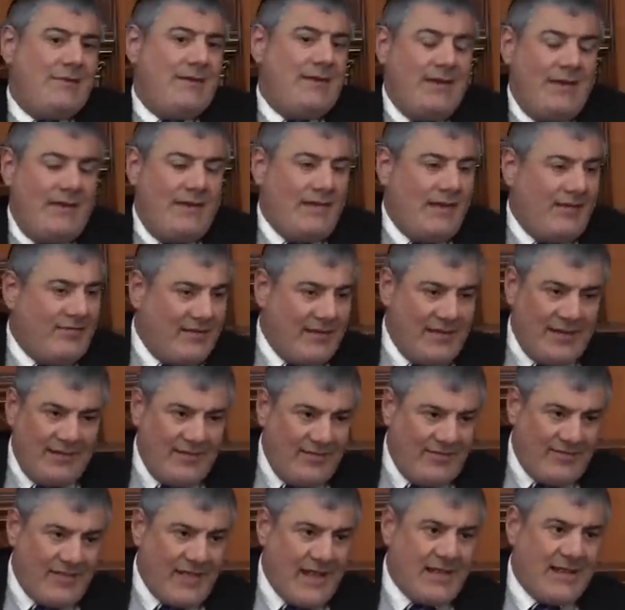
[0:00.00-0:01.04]
He doesn't
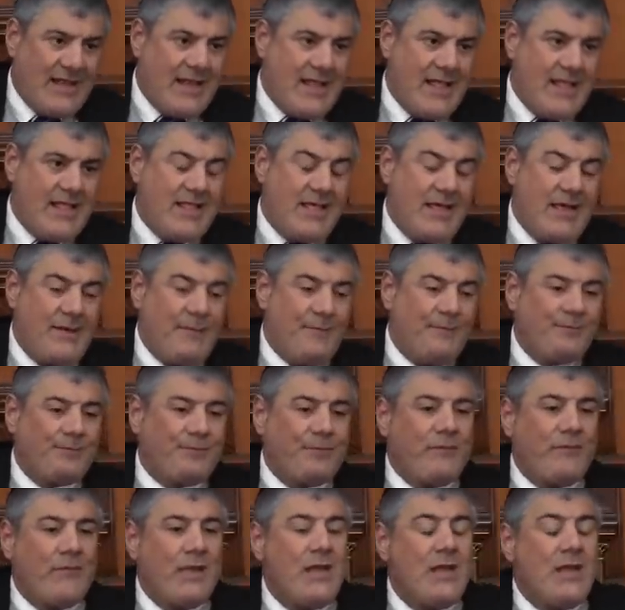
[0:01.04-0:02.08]
understand anything.
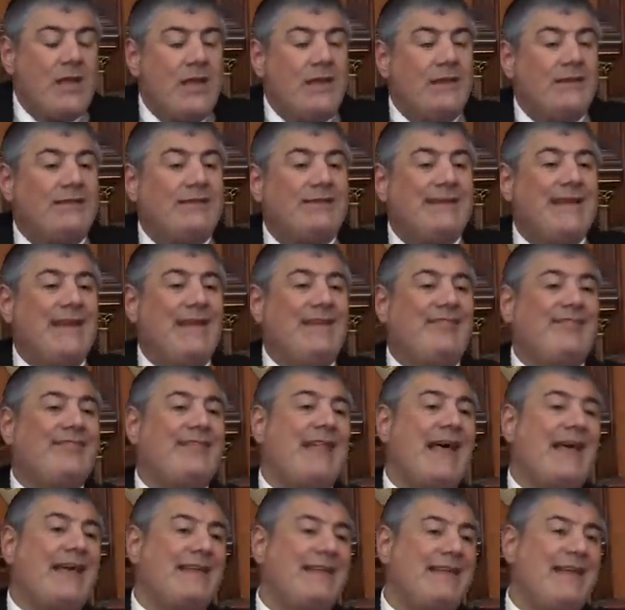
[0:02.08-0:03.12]

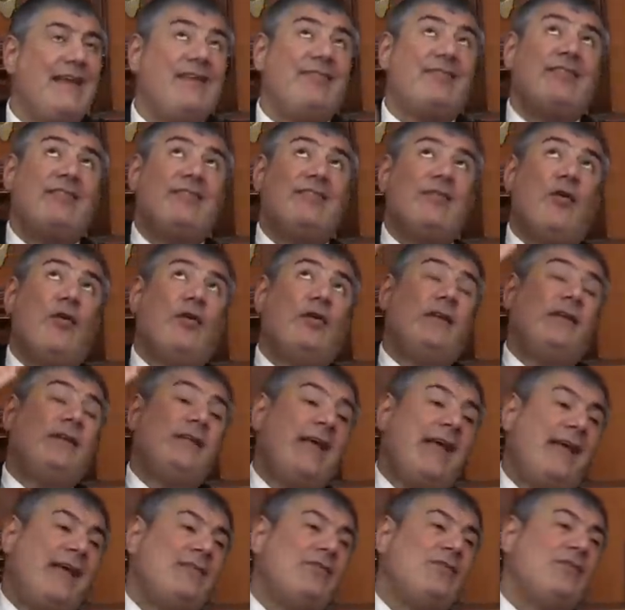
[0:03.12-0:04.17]
Things like this is all in
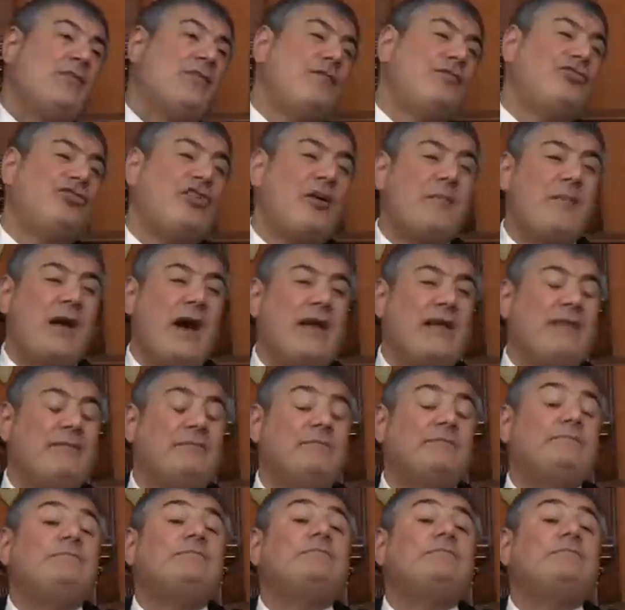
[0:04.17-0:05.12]
the hand of Shamayim.